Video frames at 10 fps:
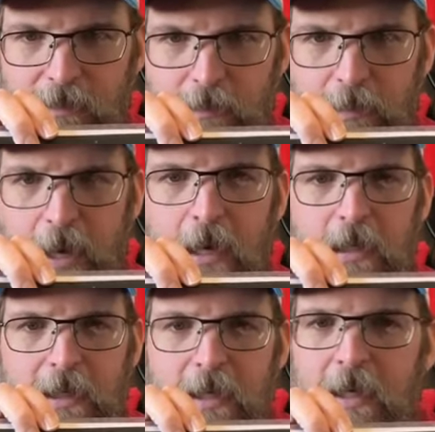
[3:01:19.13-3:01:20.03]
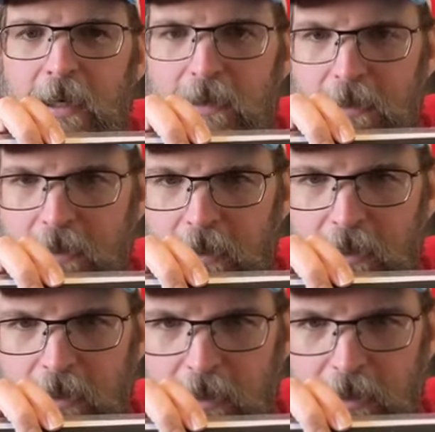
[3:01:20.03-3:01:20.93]
Malachi, are you
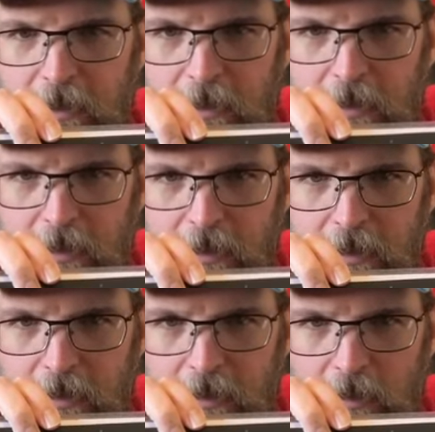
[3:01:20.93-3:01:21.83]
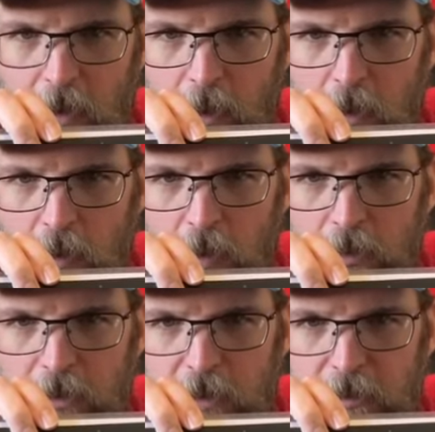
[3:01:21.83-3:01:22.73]
there? Old
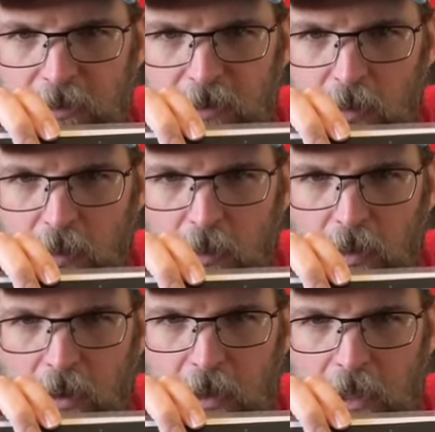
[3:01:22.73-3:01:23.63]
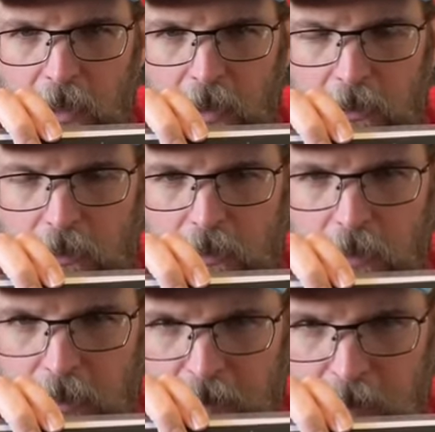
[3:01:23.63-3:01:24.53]
underscore one, hello.
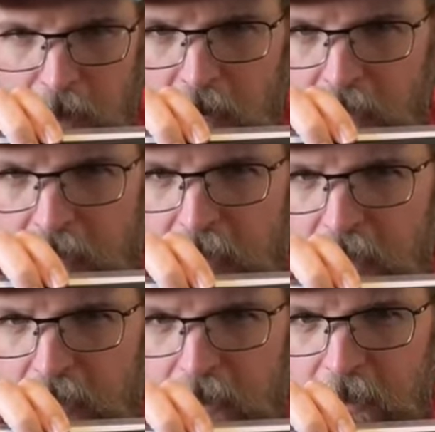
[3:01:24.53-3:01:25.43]
Are you Malachi?